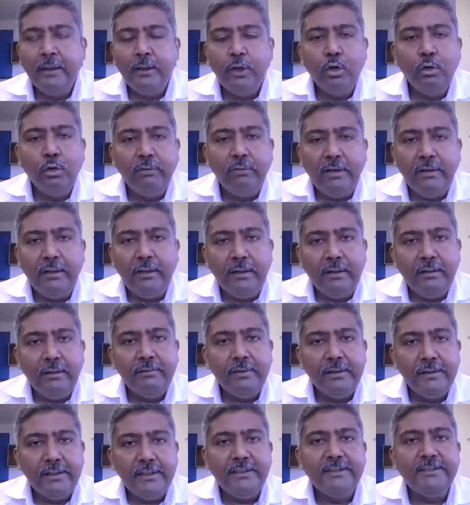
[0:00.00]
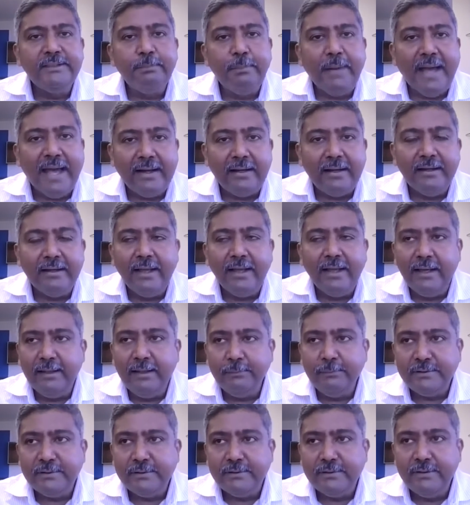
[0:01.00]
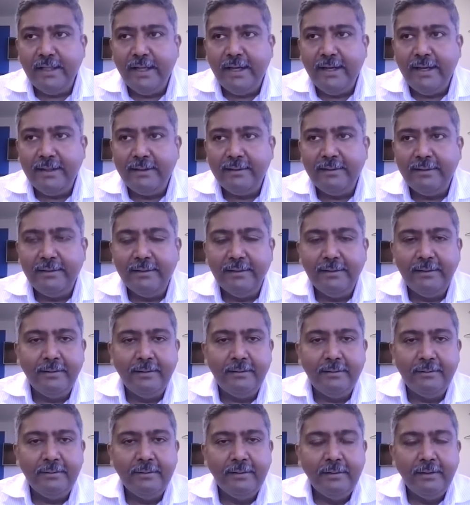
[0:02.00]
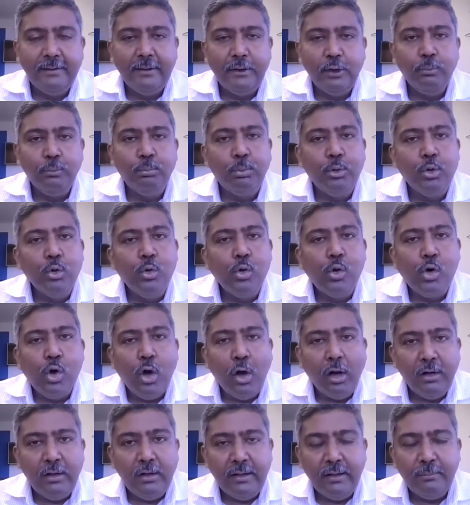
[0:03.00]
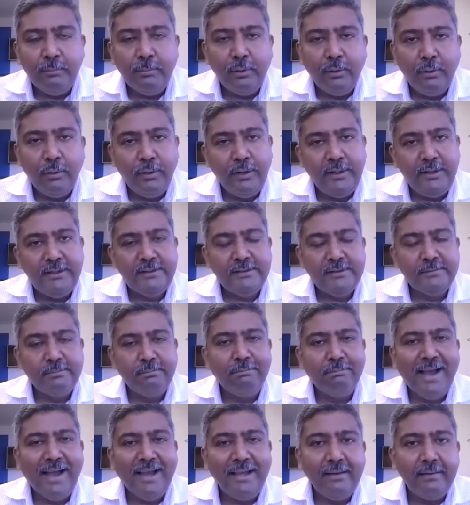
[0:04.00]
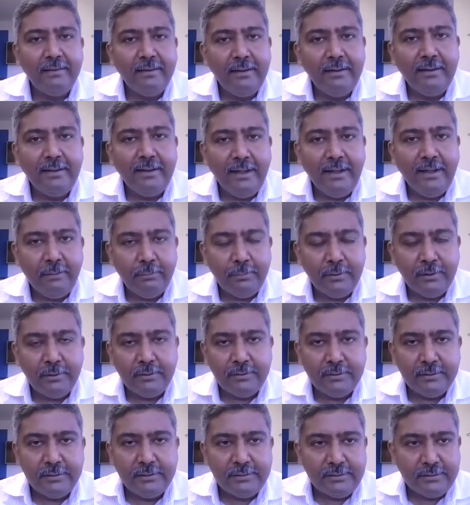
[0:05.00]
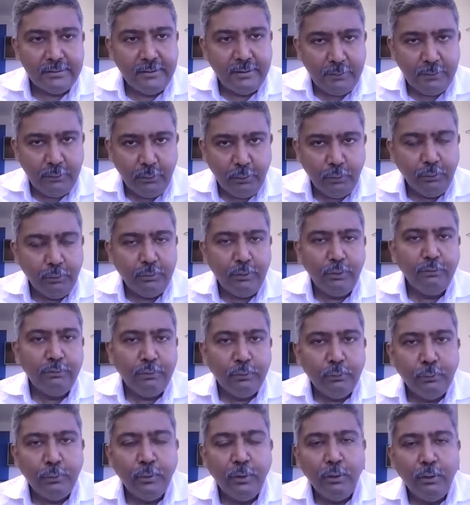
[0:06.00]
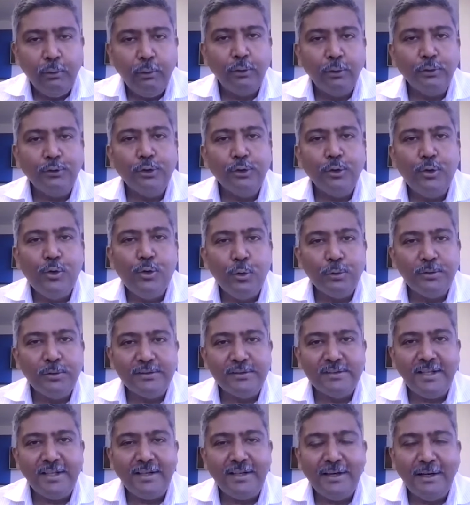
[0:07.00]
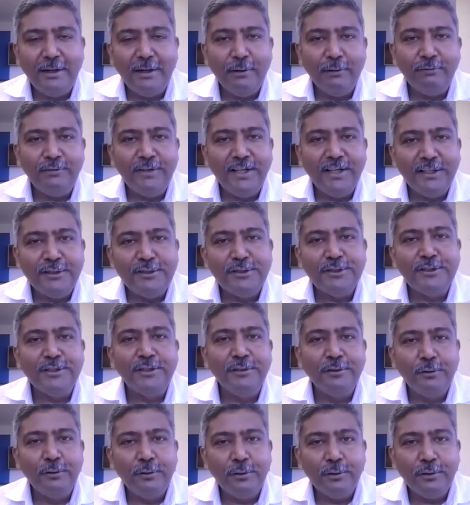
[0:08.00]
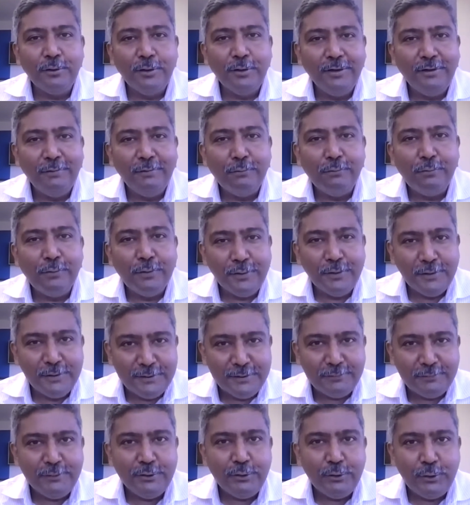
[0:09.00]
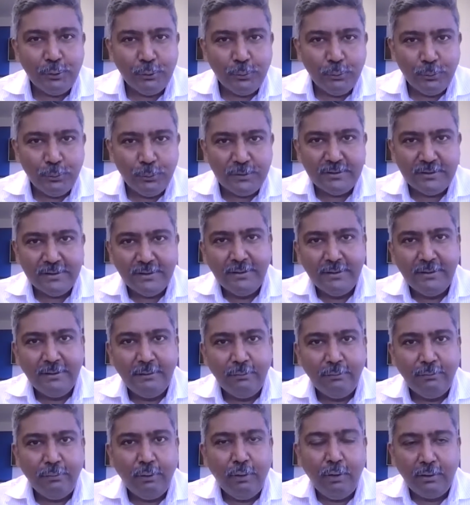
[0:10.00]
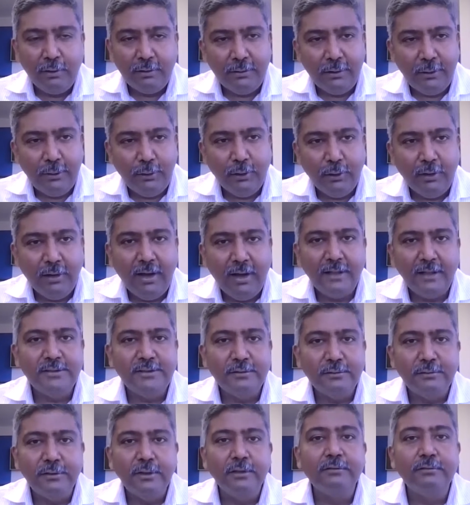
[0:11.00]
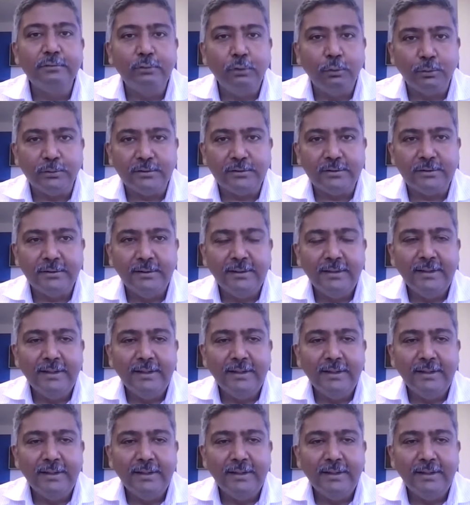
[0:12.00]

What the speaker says: We live in these paradigms that blue collared employees, migrant laborers, if you also notice the kind of diction words we choose for your larger workforce,